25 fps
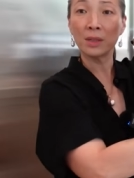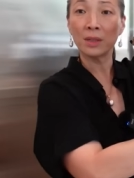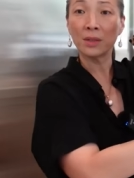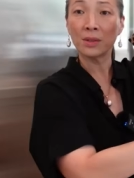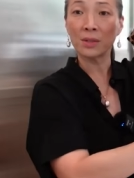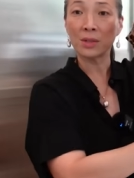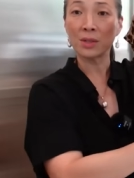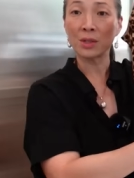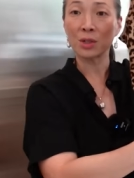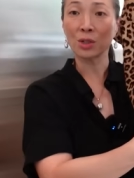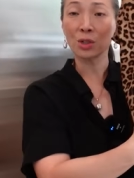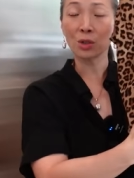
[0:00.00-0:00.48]

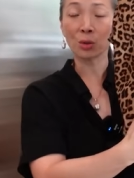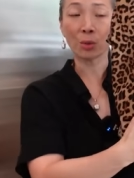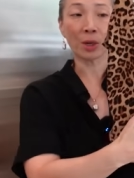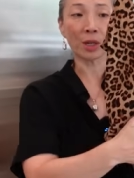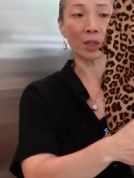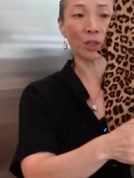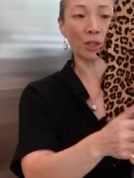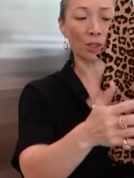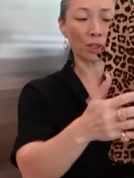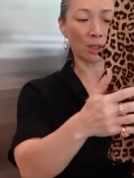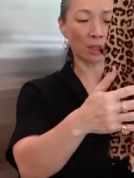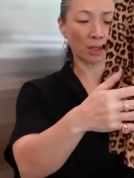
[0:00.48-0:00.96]

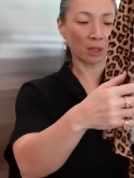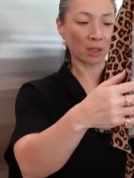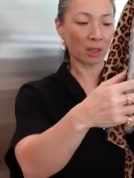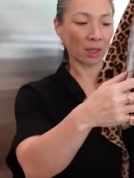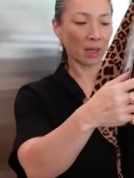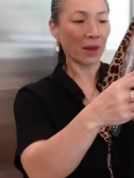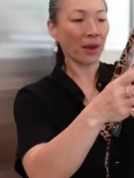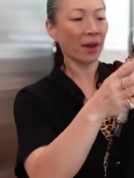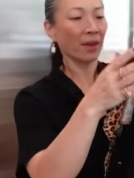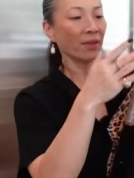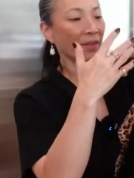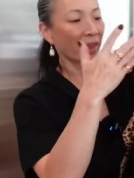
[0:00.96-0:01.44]
situation.
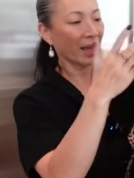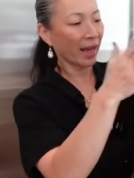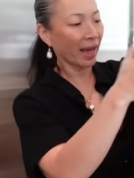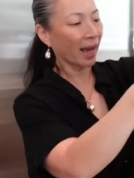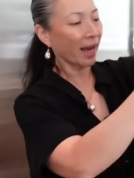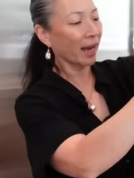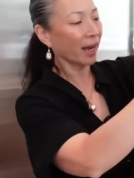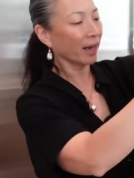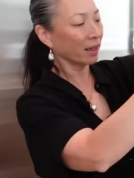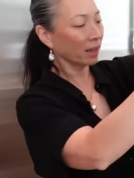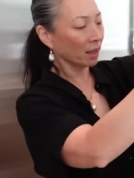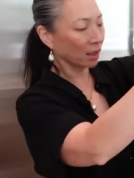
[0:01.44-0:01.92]
They
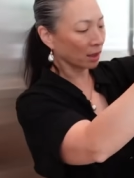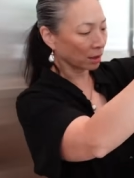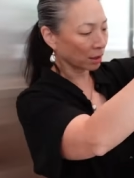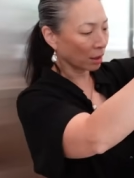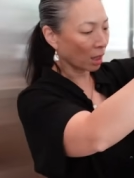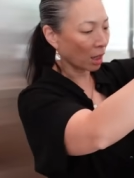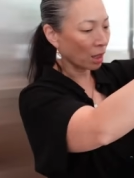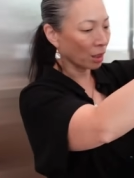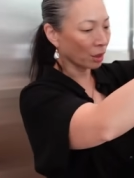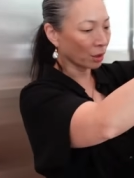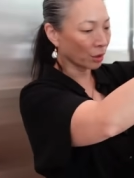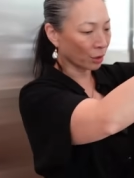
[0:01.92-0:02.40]
had a
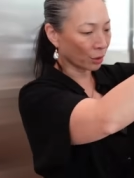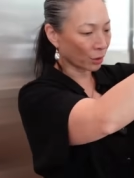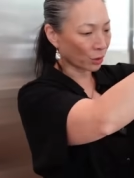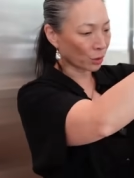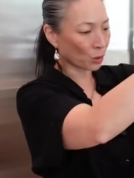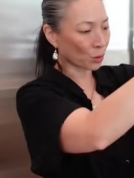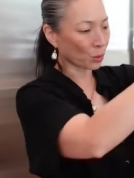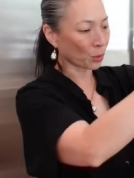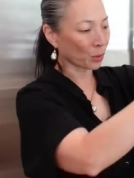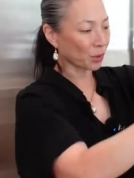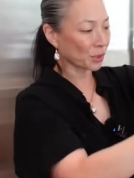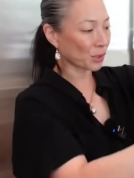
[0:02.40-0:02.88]
longer
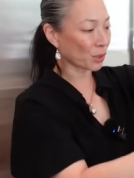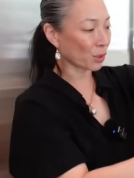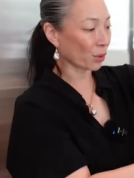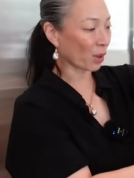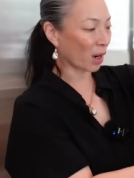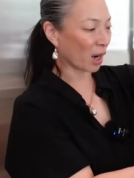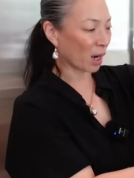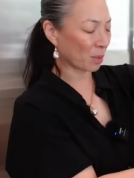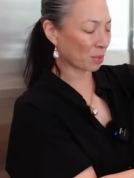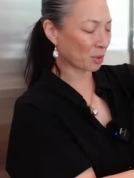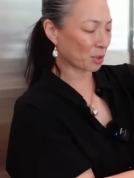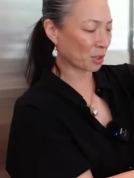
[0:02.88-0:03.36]
torso
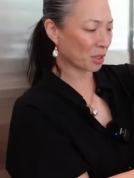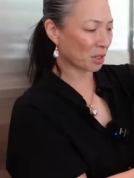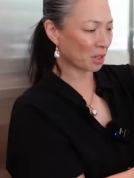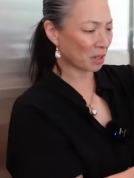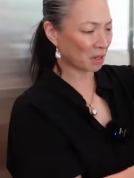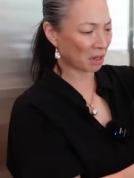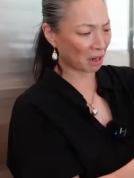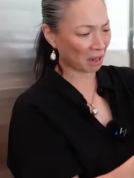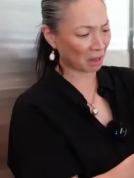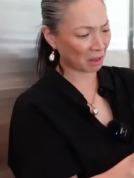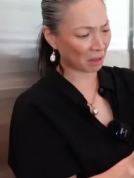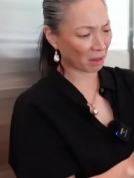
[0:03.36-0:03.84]
option,
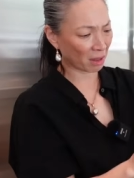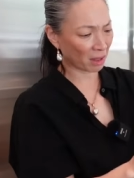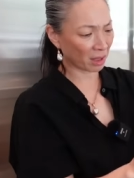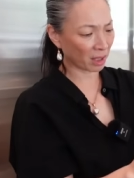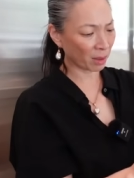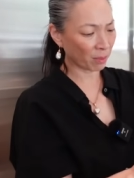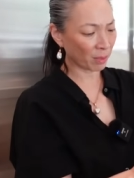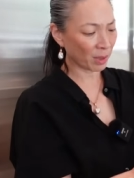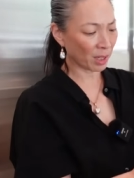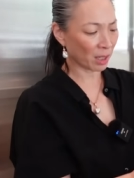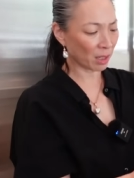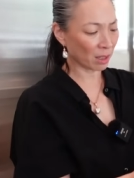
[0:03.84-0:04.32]
and I thought,
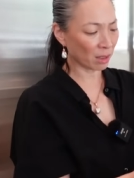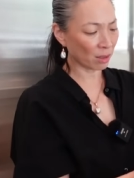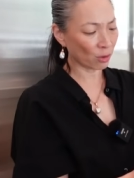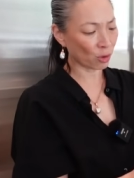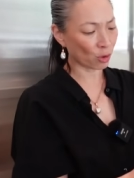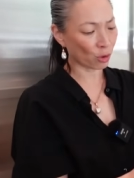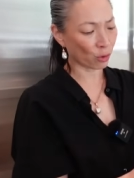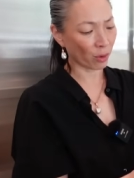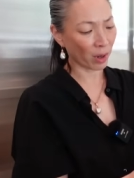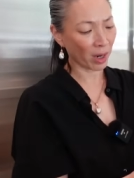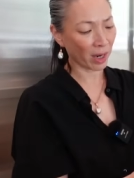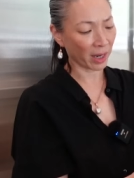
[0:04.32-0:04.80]
let me
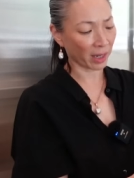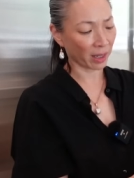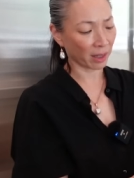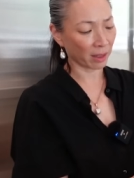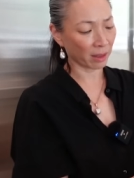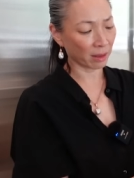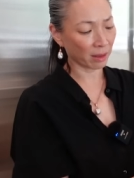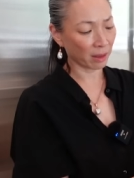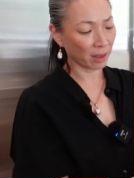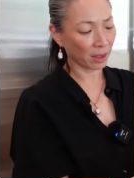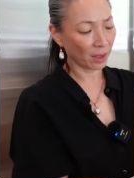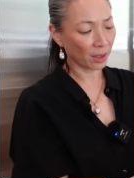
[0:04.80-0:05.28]
try
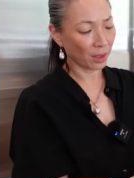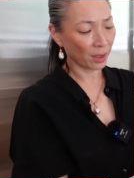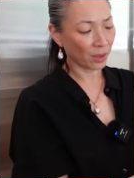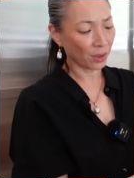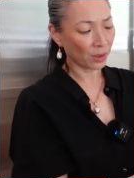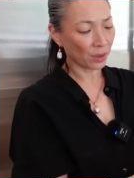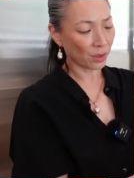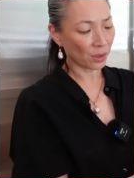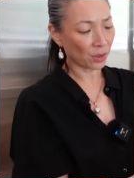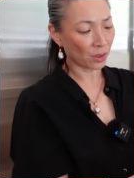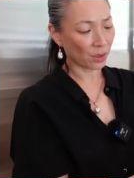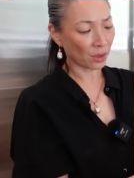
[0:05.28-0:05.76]
it.
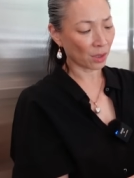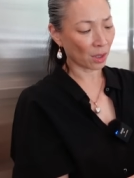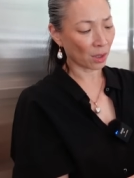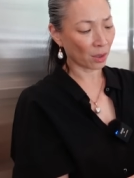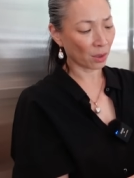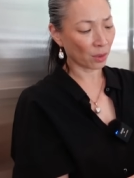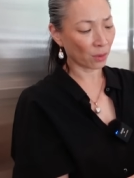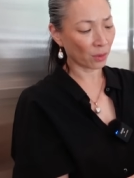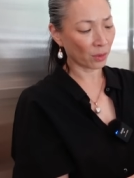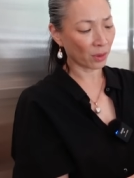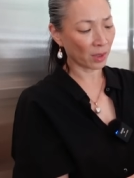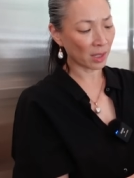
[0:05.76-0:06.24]

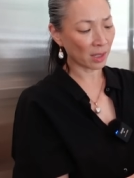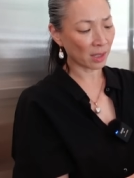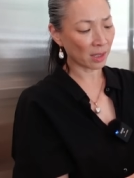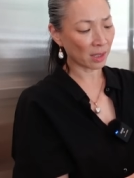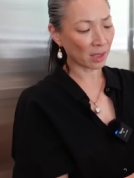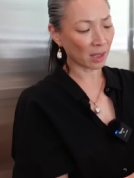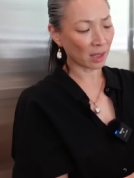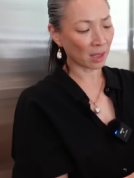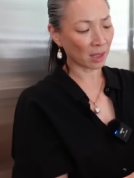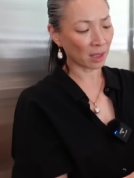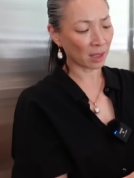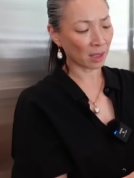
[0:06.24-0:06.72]
So this
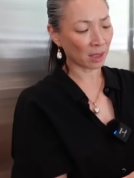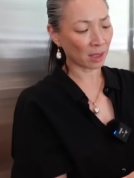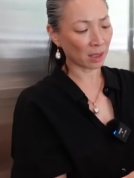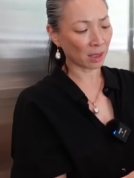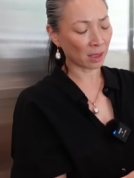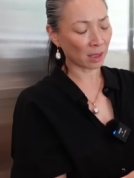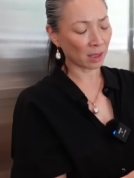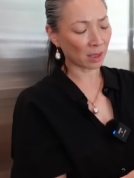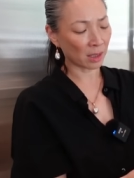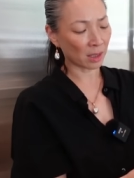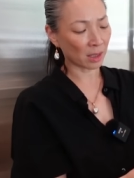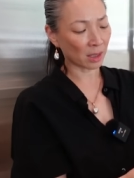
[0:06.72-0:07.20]

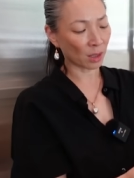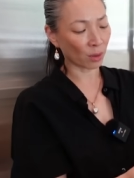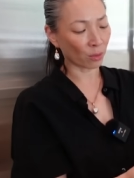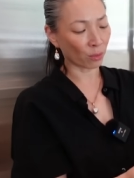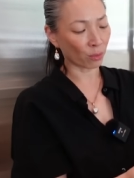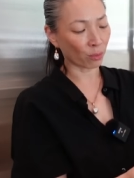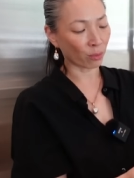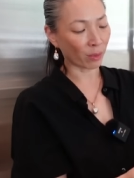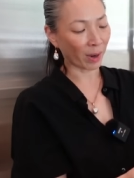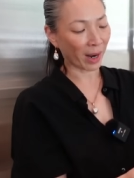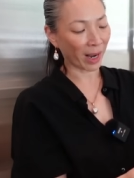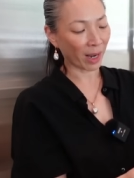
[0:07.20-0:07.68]
is the
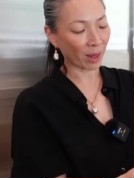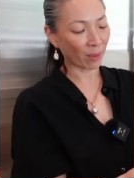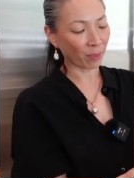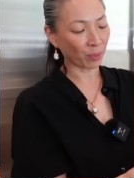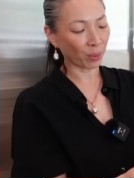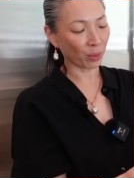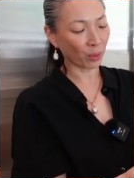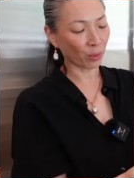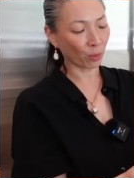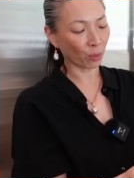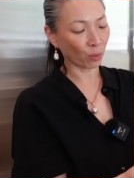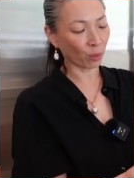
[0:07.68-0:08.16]
wrap
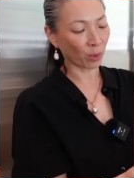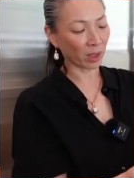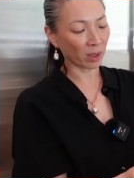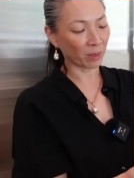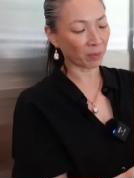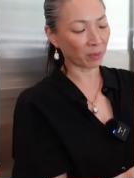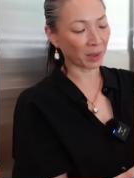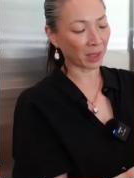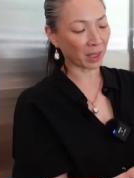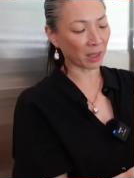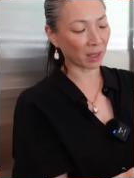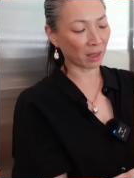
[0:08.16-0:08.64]
one
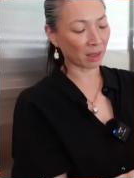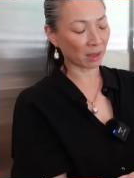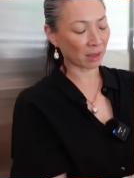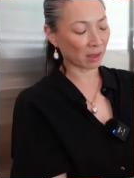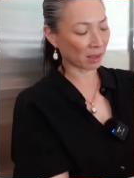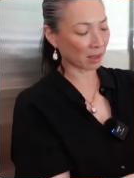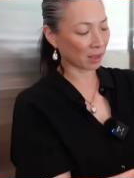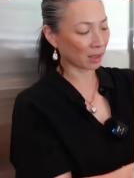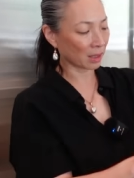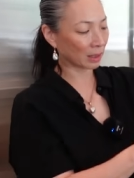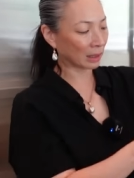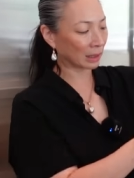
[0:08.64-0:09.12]

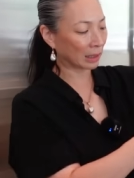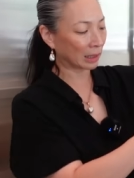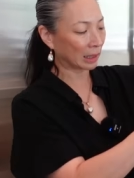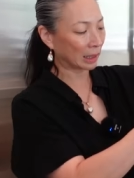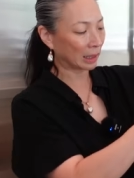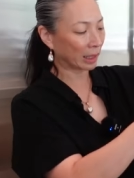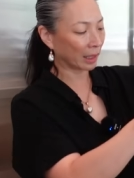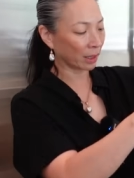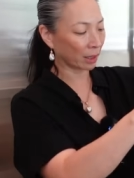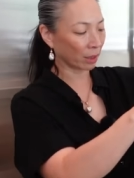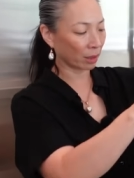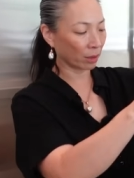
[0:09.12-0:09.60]
piece
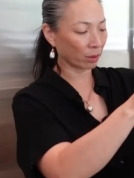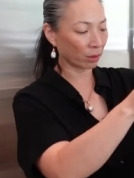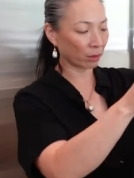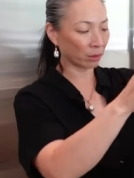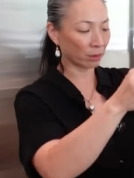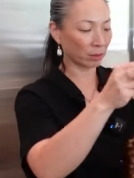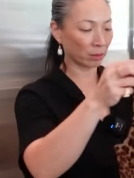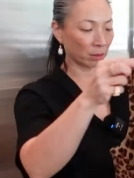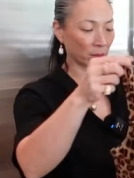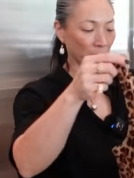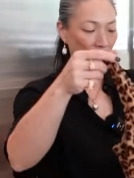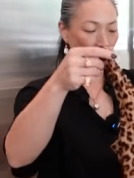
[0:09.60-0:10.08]
Leo.